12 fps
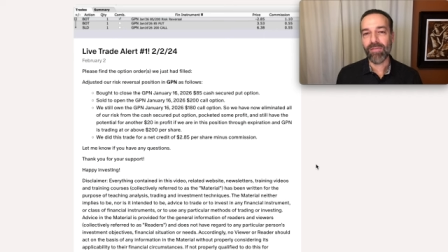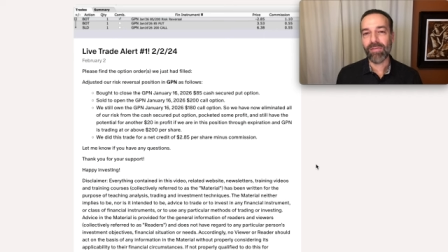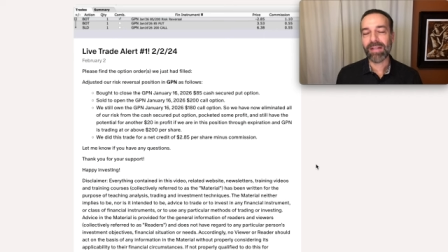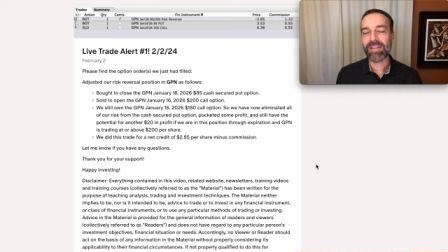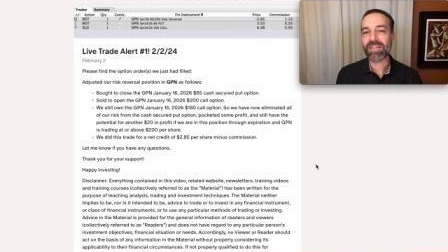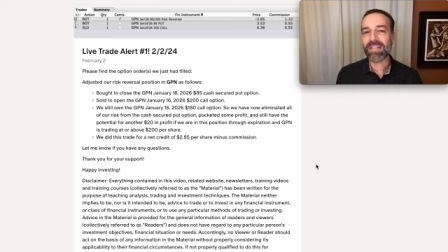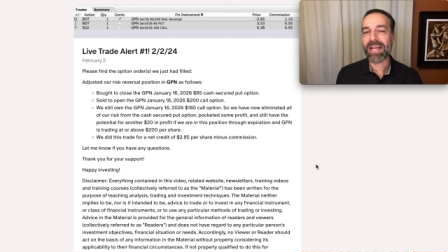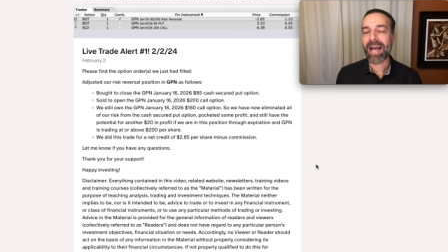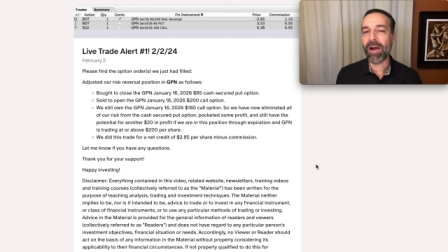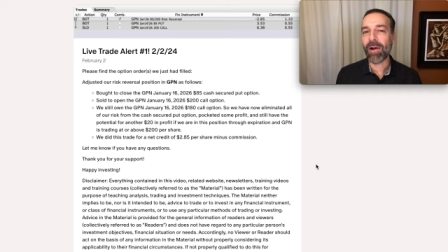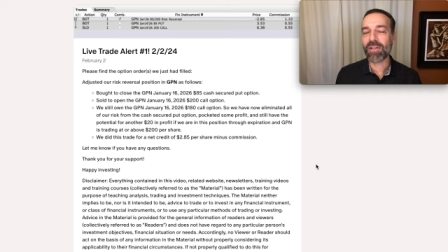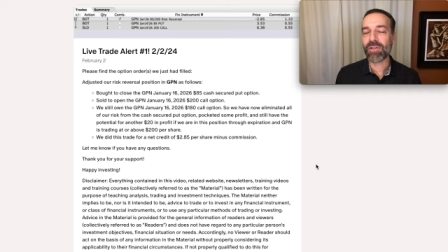If you'd like to see
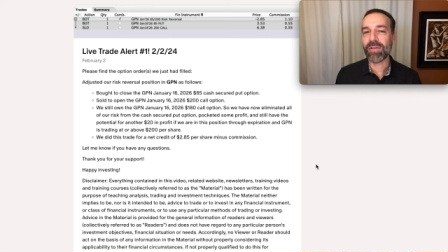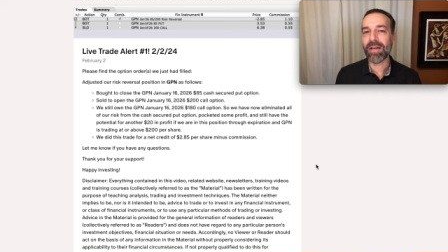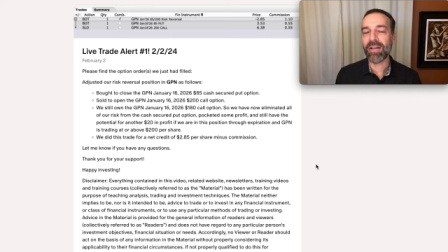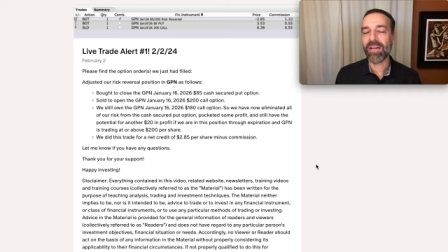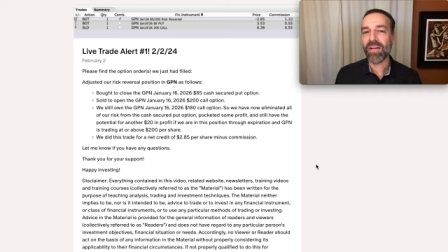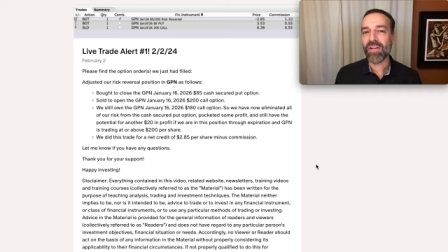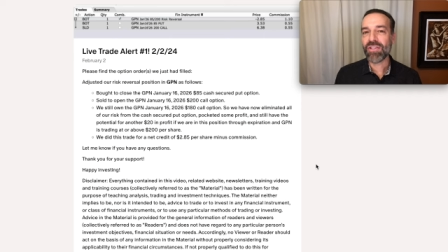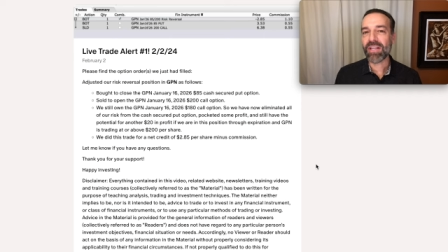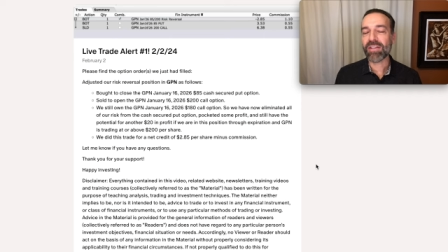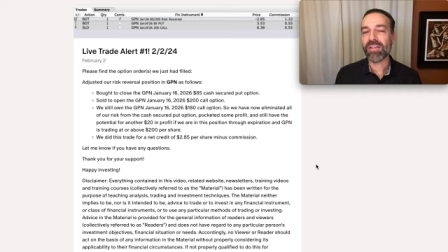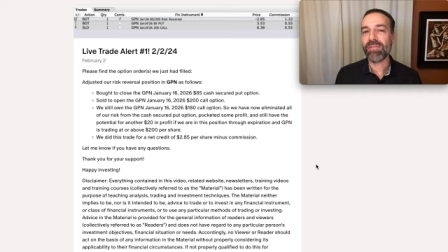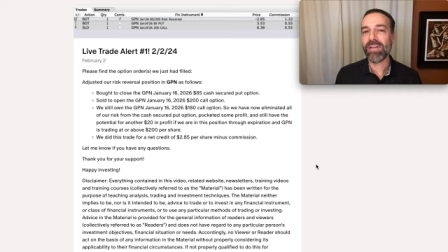how I do that, check
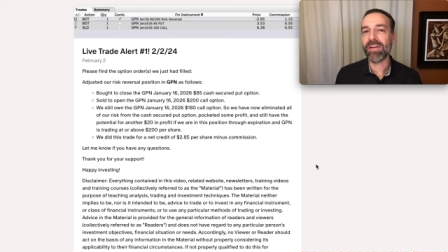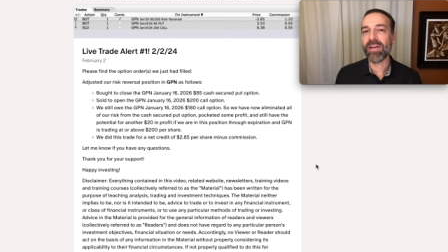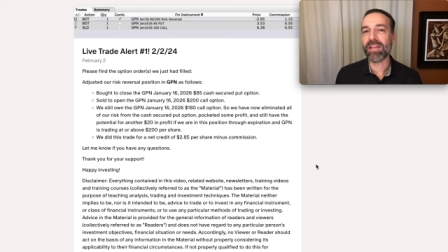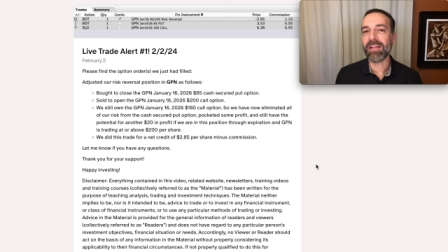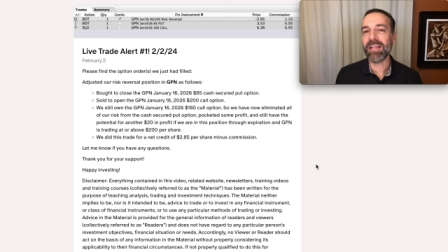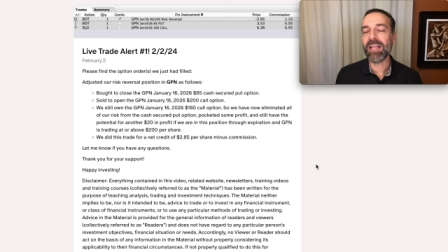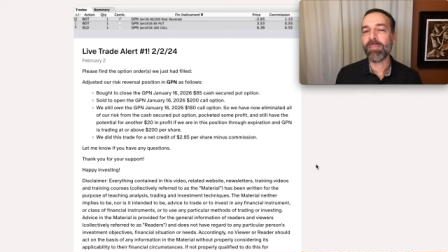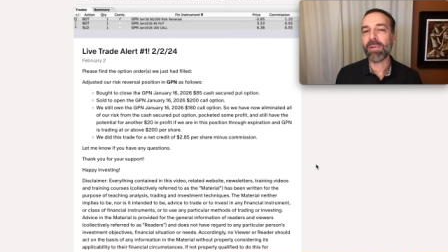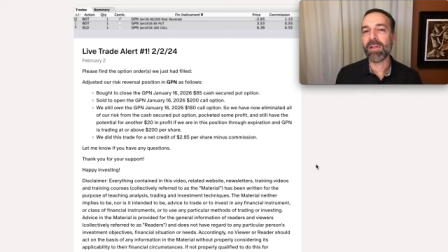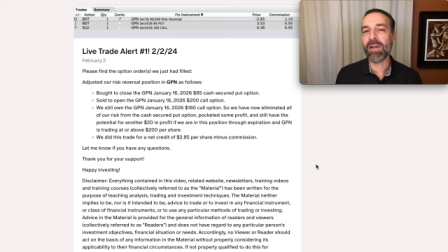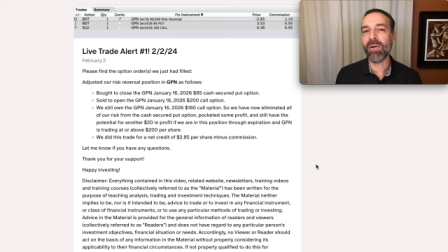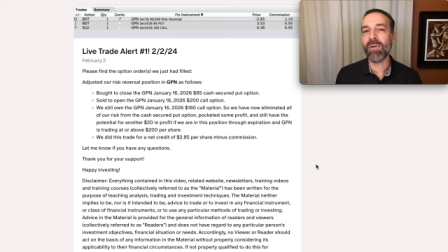out the video at the link
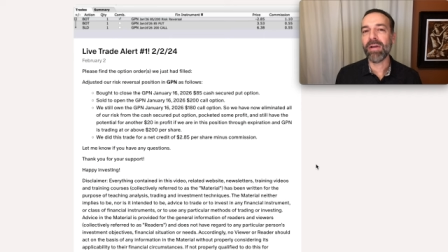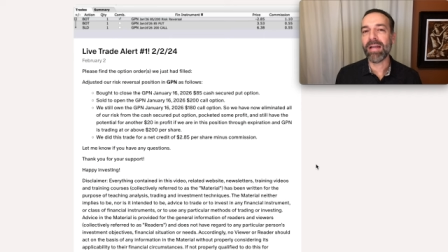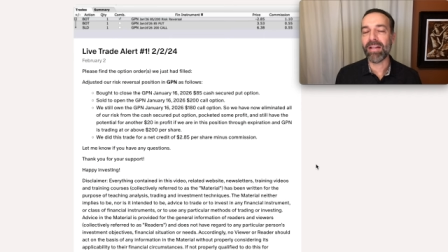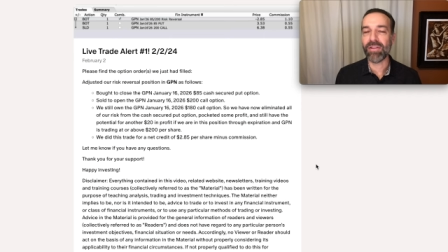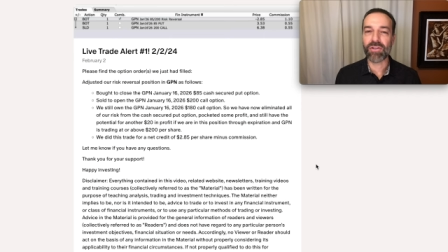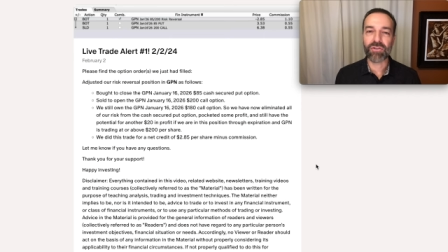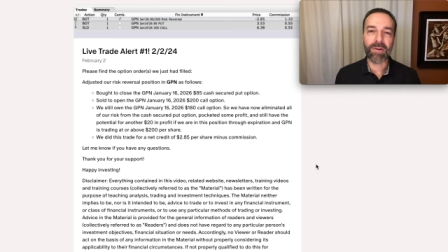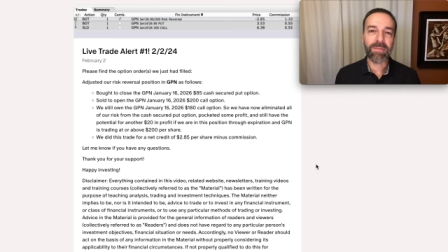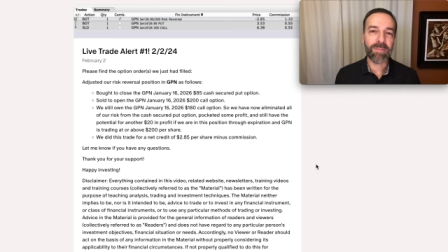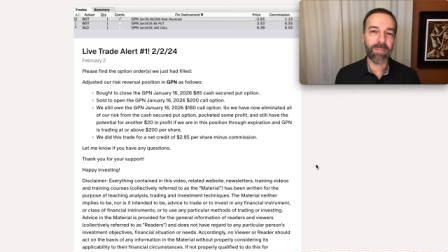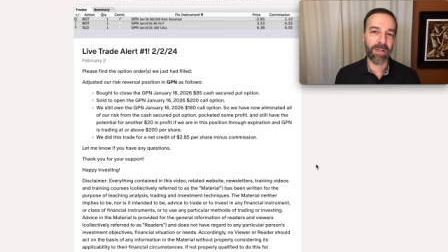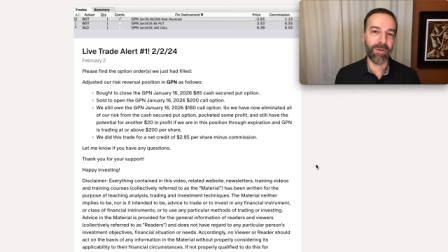below and in the
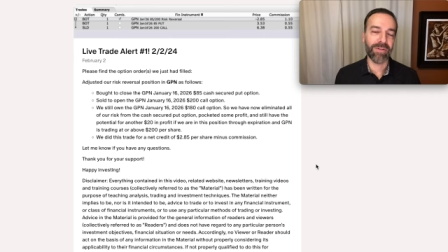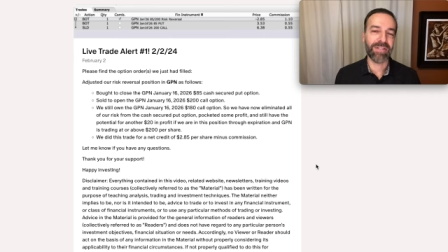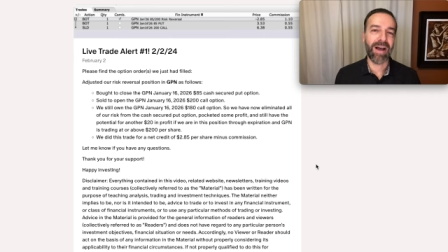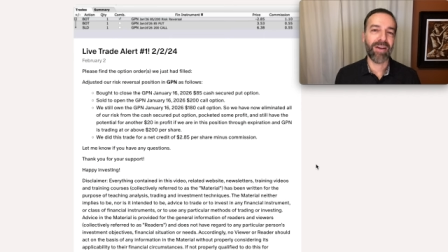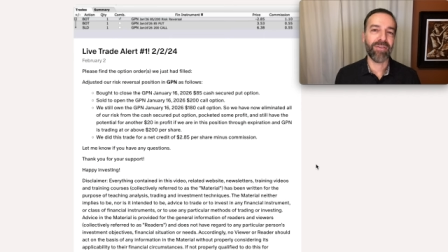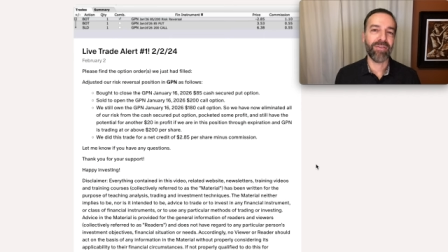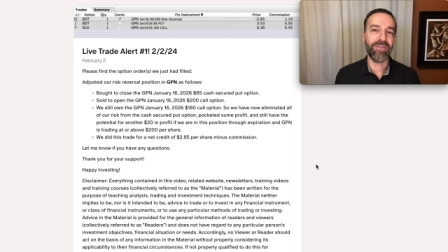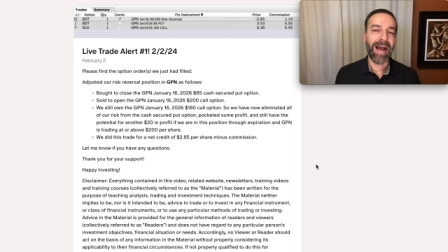description below entitled,